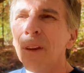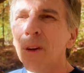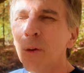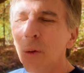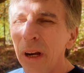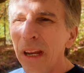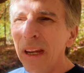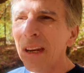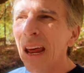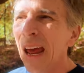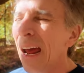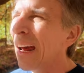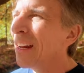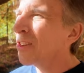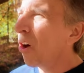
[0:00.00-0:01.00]
Green
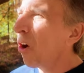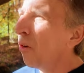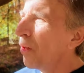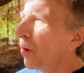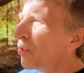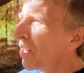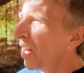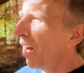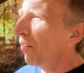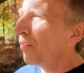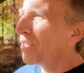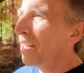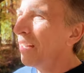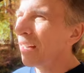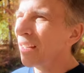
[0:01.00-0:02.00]
has all those
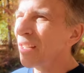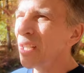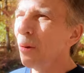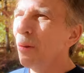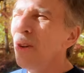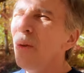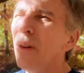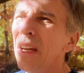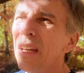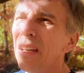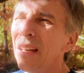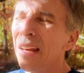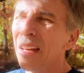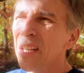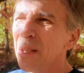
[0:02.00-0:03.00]
colors in it. So when you
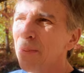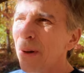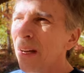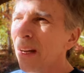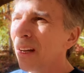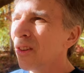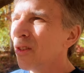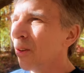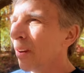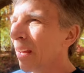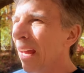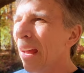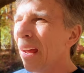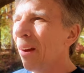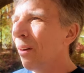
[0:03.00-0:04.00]
eat like spinach or
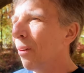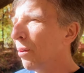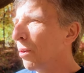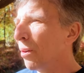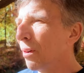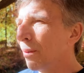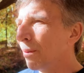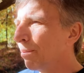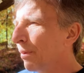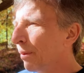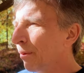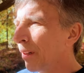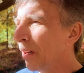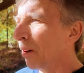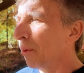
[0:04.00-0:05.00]
kale or,
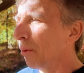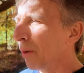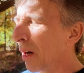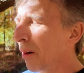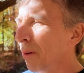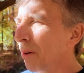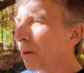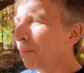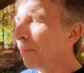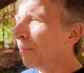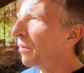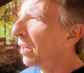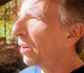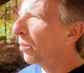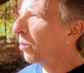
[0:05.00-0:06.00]
you know, whatever,
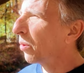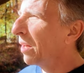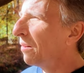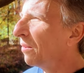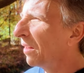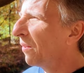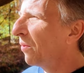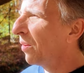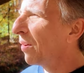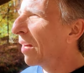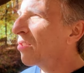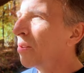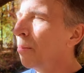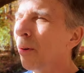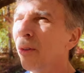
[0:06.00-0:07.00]
you know, green leafy
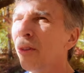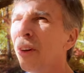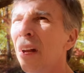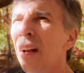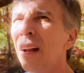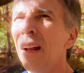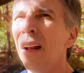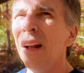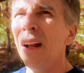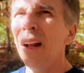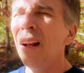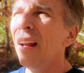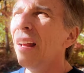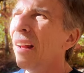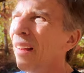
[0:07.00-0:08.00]
vegetables,
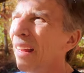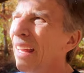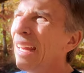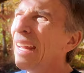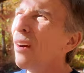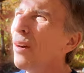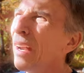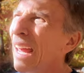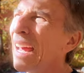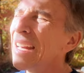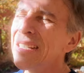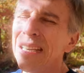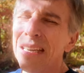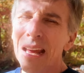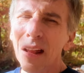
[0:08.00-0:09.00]
it already
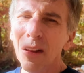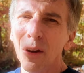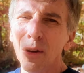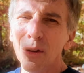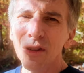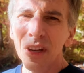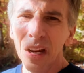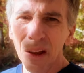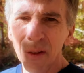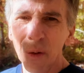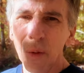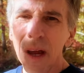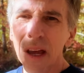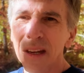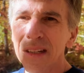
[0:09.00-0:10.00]
has the yellows and the
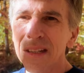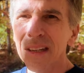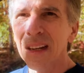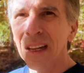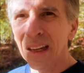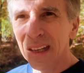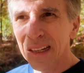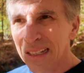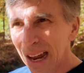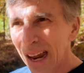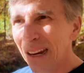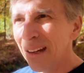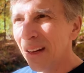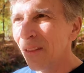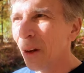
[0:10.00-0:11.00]
reds
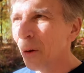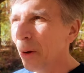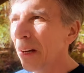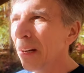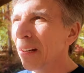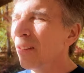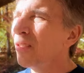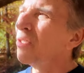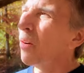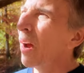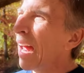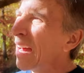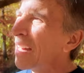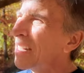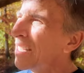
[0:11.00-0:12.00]
contained in the green. So
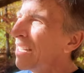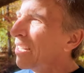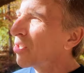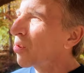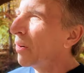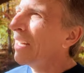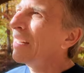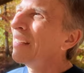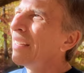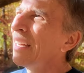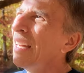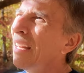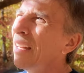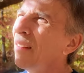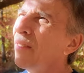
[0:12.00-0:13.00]
as these green
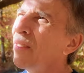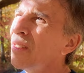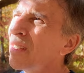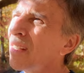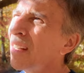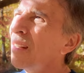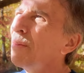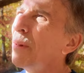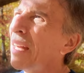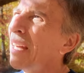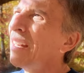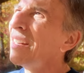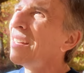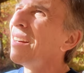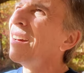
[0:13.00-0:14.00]
leaves
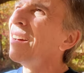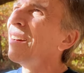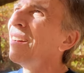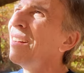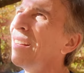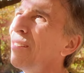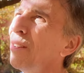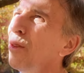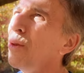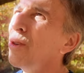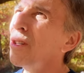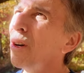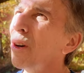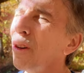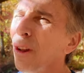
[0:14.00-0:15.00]
begin to
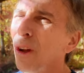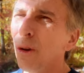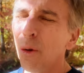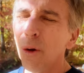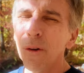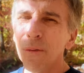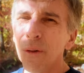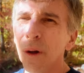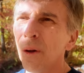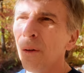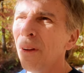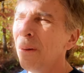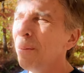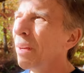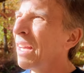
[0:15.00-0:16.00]
lose the
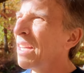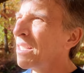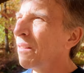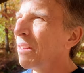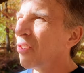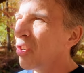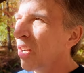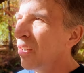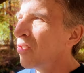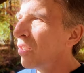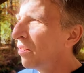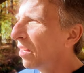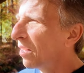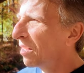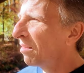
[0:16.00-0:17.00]
chlorophyll because of the change
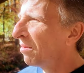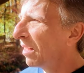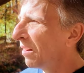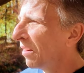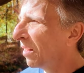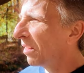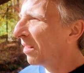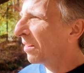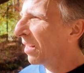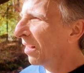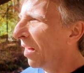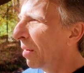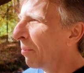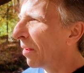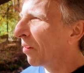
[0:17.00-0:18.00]
in the
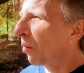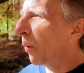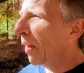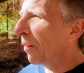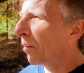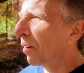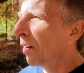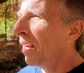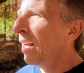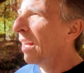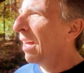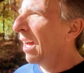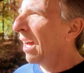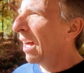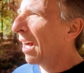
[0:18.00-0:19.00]
climate, the weather,
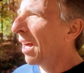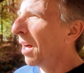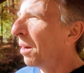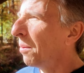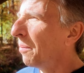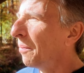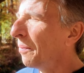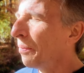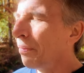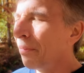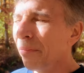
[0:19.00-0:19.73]
they